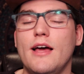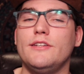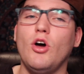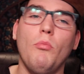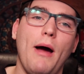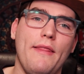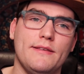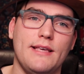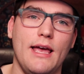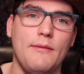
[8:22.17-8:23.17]
Don't buy
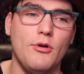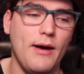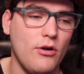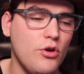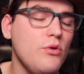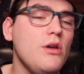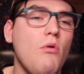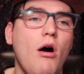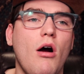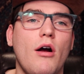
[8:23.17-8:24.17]
this game. No matter who you
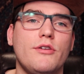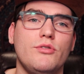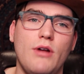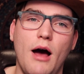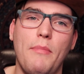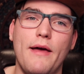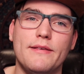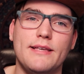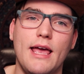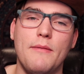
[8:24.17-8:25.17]
are, do not buy
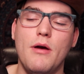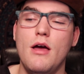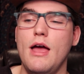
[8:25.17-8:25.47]
this game.